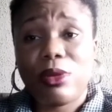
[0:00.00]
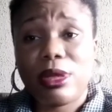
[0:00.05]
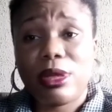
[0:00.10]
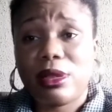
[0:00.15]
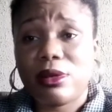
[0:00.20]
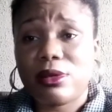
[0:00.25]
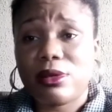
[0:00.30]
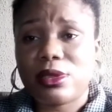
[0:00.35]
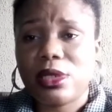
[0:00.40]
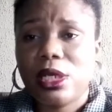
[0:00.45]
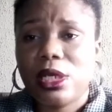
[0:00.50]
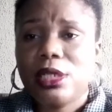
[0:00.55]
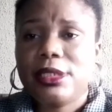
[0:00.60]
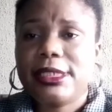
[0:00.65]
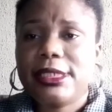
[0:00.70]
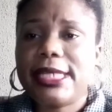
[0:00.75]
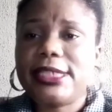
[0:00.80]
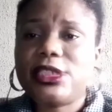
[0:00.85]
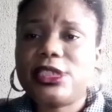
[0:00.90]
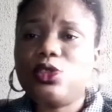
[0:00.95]
weight loss.
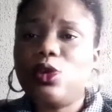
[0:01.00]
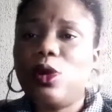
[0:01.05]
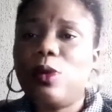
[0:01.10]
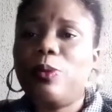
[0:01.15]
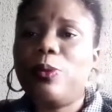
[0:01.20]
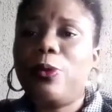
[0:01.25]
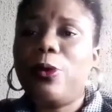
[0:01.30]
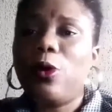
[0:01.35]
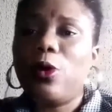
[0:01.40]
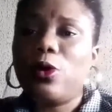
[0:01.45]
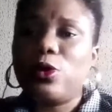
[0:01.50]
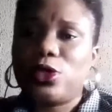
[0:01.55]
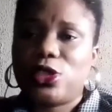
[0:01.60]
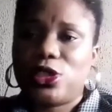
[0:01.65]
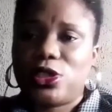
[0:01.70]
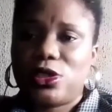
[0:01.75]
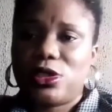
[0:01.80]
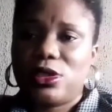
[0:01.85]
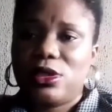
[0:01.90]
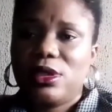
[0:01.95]
There is no
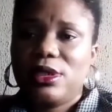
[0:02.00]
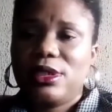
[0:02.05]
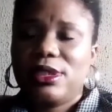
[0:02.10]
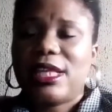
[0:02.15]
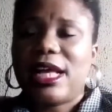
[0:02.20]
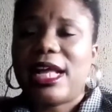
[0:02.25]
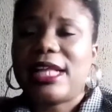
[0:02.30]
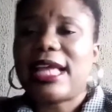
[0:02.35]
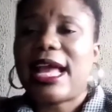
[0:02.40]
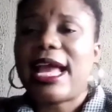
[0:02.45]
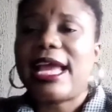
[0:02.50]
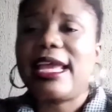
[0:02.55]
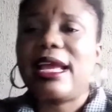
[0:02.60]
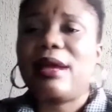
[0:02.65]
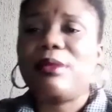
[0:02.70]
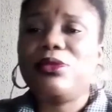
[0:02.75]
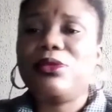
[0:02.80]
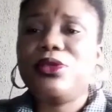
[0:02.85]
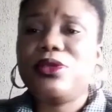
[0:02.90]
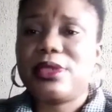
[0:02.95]
post that I
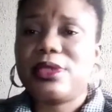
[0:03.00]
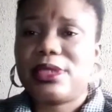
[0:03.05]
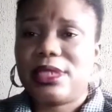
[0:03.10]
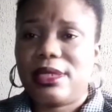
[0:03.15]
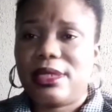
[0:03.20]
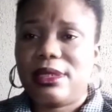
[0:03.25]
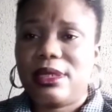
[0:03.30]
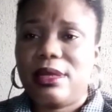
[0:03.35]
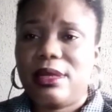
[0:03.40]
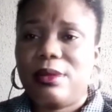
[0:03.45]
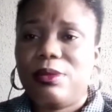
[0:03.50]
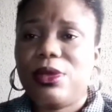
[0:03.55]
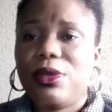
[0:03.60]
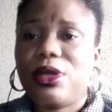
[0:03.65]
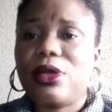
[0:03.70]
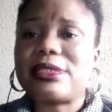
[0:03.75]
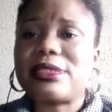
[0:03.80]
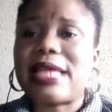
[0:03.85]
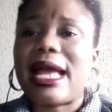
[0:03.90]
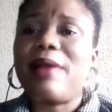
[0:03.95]
am using
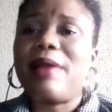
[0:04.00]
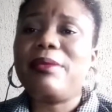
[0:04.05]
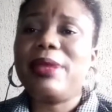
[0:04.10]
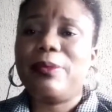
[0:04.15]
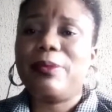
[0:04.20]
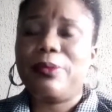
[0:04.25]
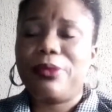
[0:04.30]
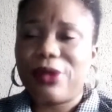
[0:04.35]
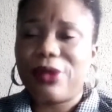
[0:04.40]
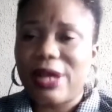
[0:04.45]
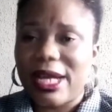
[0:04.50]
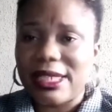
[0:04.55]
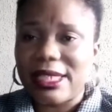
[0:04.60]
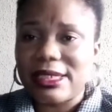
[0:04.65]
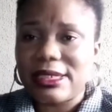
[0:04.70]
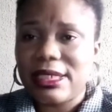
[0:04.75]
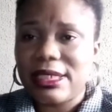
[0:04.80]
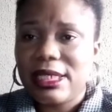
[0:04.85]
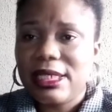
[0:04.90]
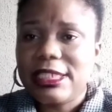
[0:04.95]
because I'm a
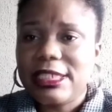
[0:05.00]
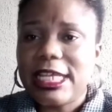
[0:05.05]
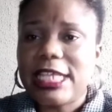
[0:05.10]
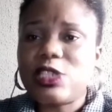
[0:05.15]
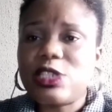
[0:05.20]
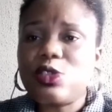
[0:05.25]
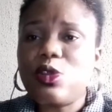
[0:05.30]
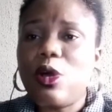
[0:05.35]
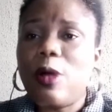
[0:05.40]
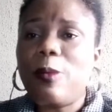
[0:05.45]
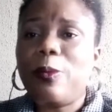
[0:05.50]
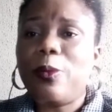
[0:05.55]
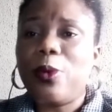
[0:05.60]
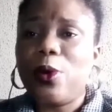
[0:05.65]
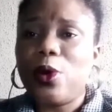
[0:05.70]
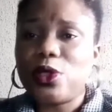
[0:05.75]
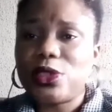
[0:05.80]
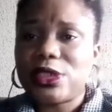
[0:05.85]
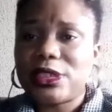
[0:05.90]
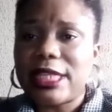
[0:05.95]
brand. There's no
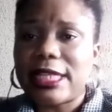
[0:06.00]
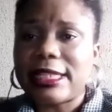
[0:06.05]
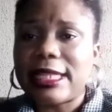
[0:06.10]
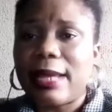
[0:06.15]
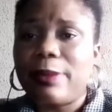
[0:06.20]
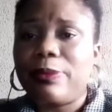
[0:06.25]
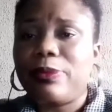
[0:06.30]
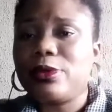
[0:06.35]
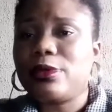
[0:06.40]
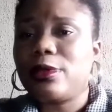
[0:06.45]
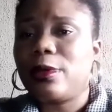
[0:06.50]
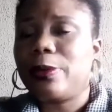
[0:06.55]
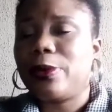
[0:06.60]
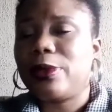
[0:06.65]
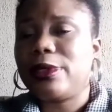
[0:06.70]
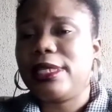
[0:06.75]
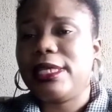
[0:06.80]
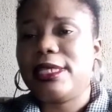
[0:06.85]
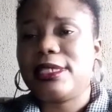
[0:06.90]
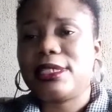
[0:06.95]
post that I put up
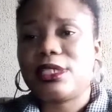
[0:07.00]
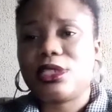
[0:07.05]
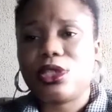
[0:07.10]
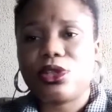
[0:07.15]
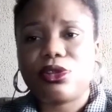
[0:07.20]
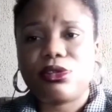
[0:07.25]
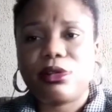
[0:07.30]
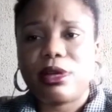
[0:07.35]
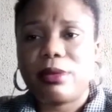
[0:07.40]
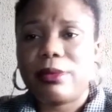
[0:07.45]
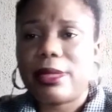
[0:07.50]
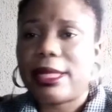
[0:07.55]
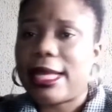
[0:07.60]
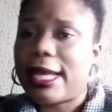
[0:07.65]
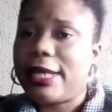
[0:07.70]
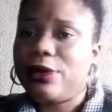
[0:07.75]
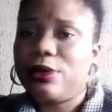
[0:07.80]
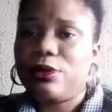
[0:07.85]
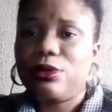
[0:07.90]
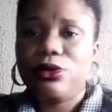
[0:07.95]
on Instagram that
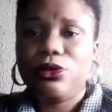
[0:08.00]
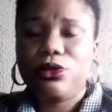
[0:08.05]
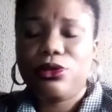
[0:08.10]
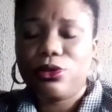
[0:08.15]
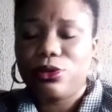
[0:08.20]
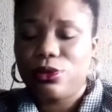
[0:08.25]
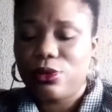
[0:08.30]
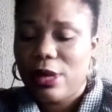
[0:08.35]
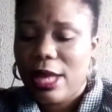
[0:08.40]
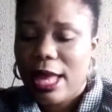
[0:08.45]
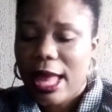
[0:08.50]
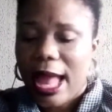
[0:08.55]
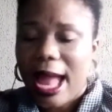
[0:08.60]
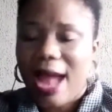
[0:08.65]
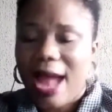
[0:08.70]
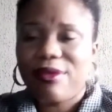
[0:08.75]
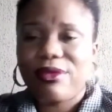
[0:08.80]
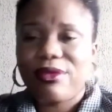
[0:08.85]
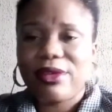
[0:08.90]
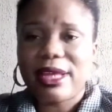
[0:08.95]
I don't do
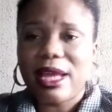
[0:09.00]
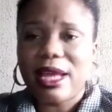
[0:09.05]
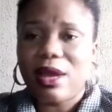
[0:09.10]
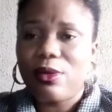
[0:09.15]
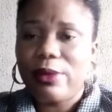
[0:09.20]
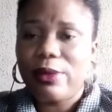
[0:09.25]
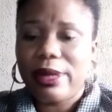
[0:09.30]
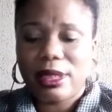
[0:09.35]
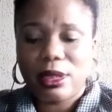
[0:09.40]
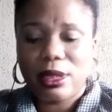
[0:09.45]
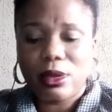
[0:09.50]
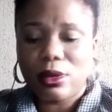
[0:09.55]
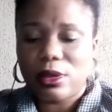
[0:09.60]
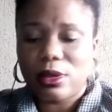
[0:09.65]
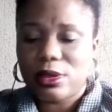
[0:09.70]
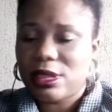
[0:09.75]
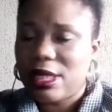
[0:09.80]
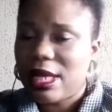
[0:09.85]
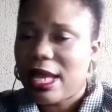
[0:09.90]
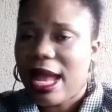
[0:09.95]
African weight
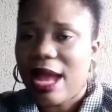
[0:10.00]
loss